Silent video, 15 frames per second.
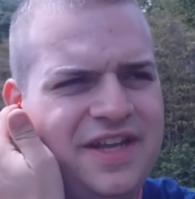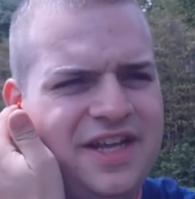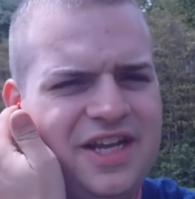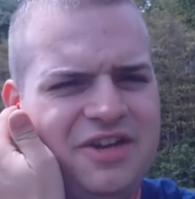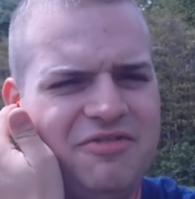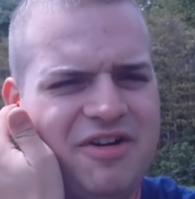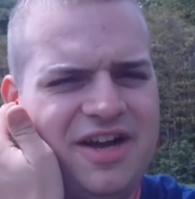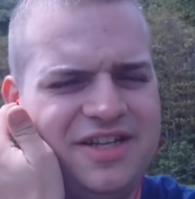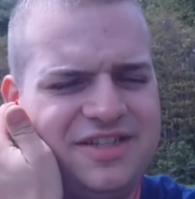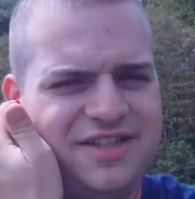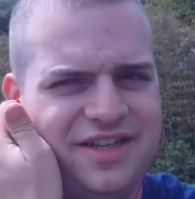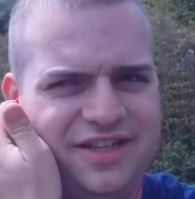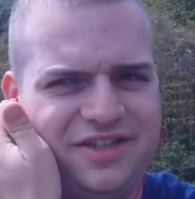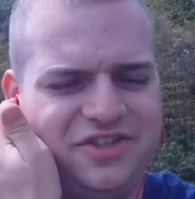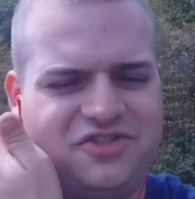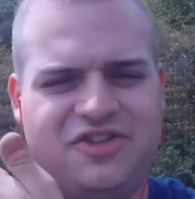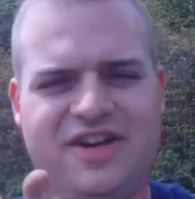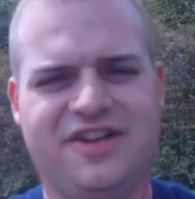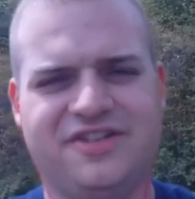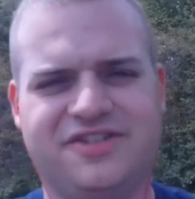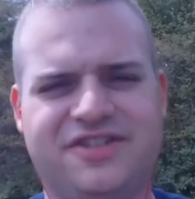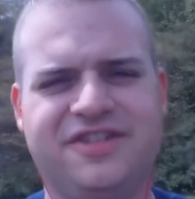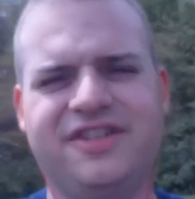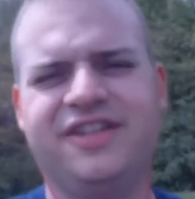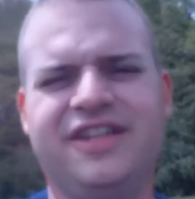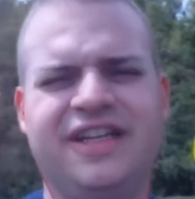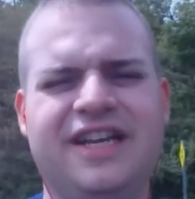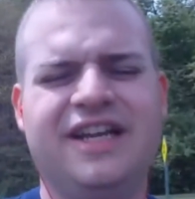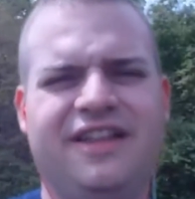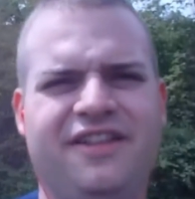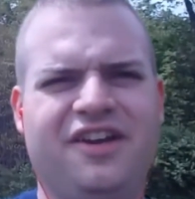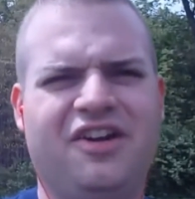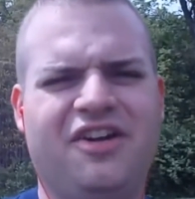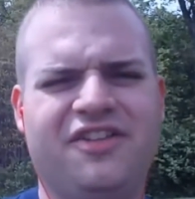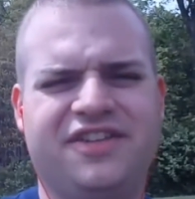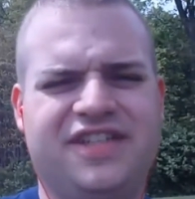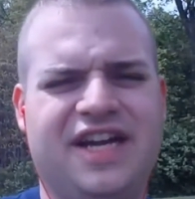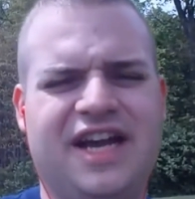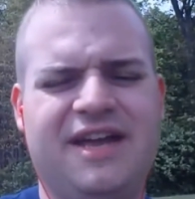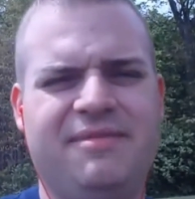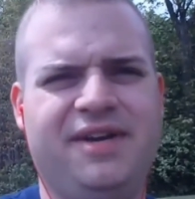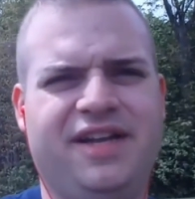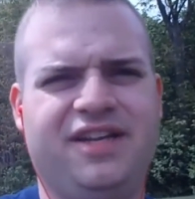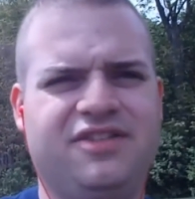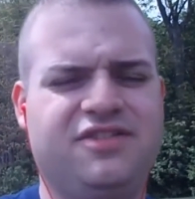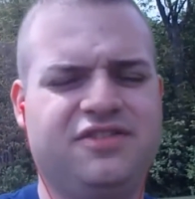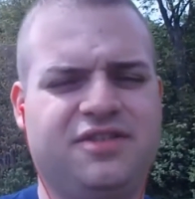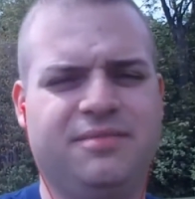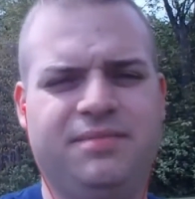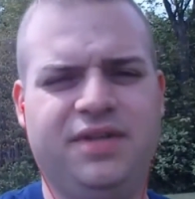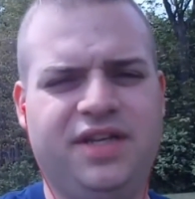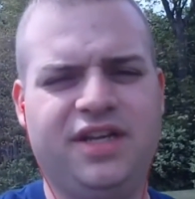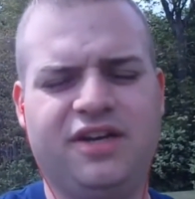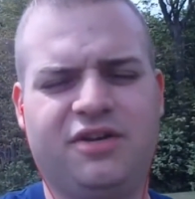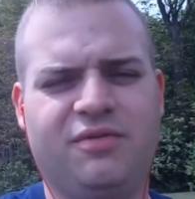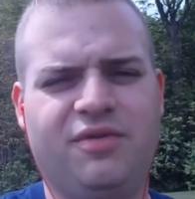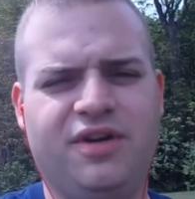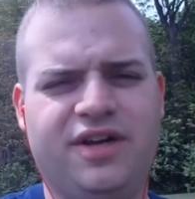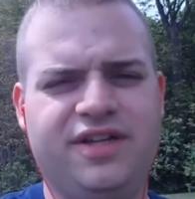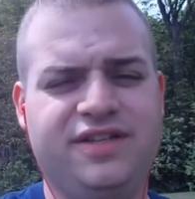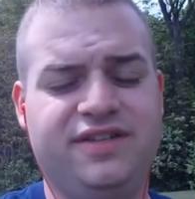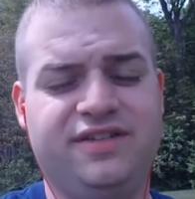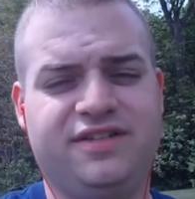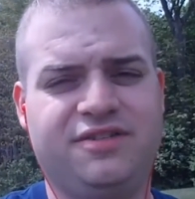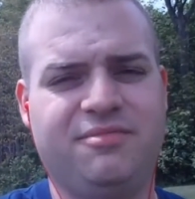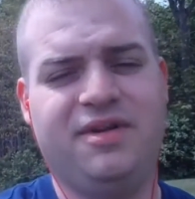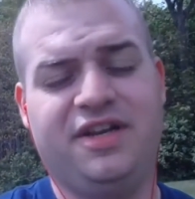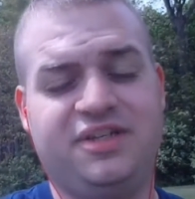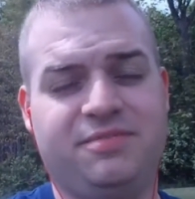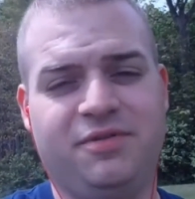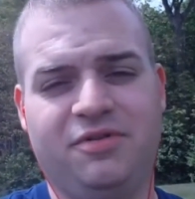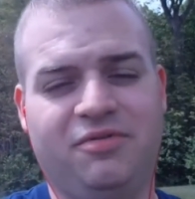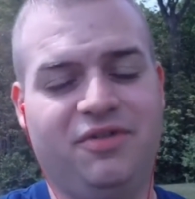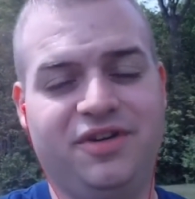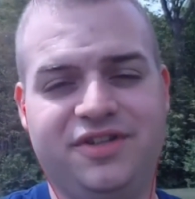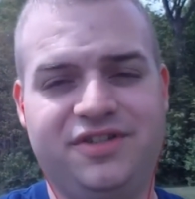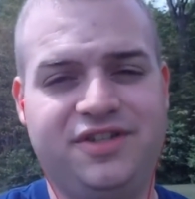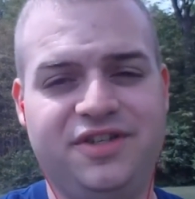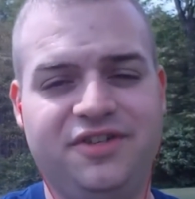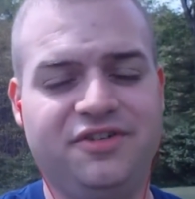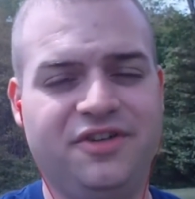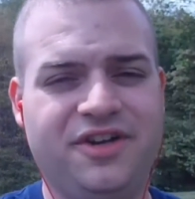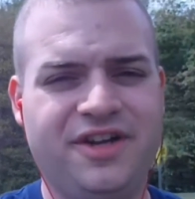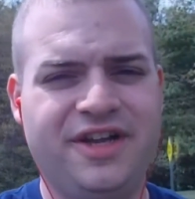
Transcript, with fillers: he rides like the trails there all the time and I guess there's some beginner ones and some expert ones too